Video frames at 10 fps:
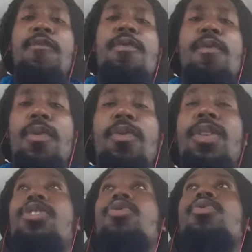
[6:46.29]
for what we
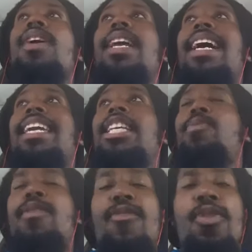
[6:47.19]
do, and I can't
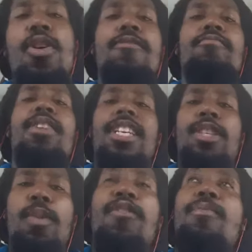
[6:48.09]
speak for no other bro, I can speak for